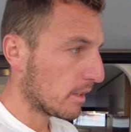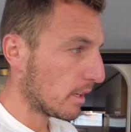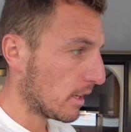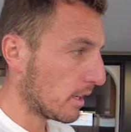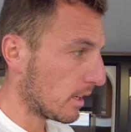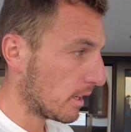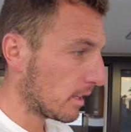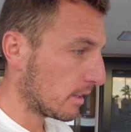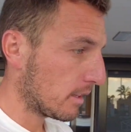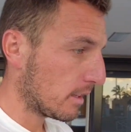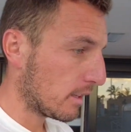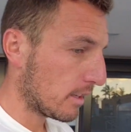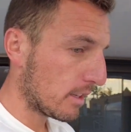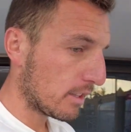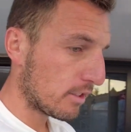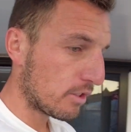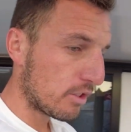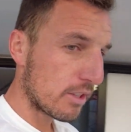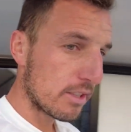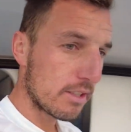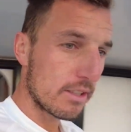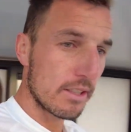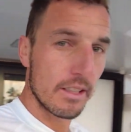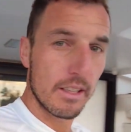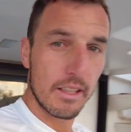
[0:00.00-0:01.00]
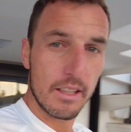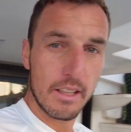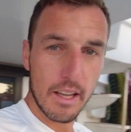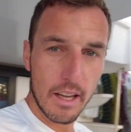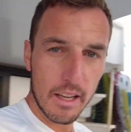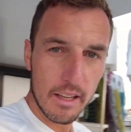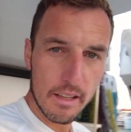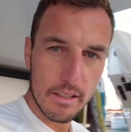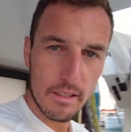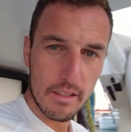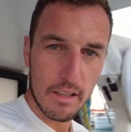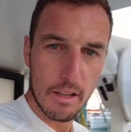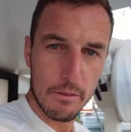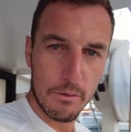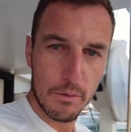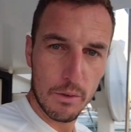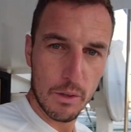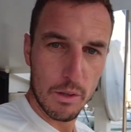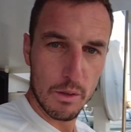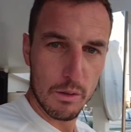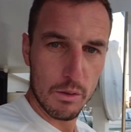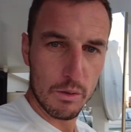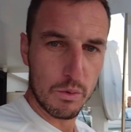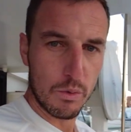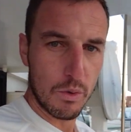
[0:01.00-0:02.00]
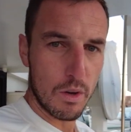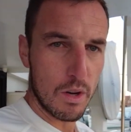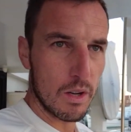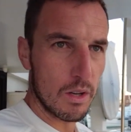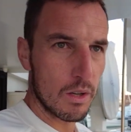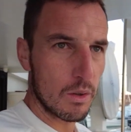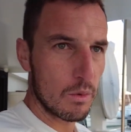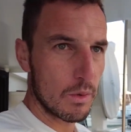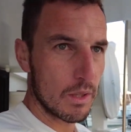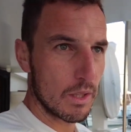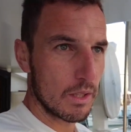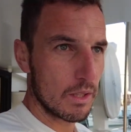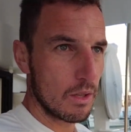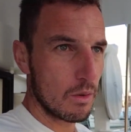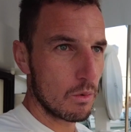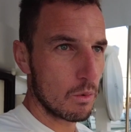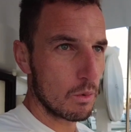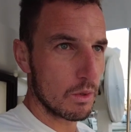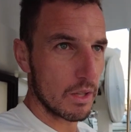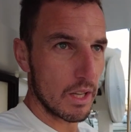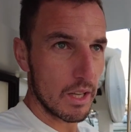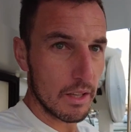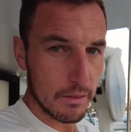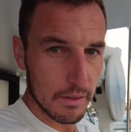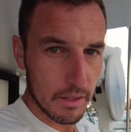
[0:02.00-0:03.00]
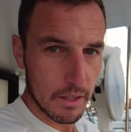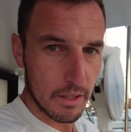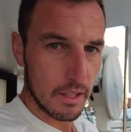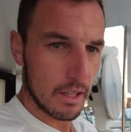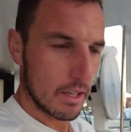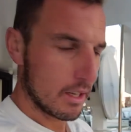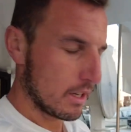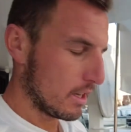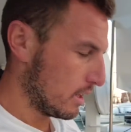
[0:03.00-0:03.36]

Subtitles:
then just in case something goes wrong with whatever,